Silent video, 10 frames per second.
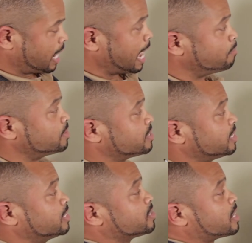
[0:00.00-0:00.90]
happens
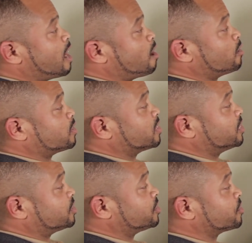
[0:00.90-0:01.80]
is our
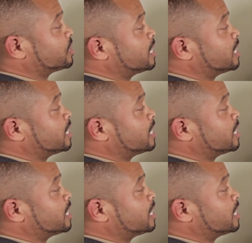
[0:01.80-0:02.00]
sugar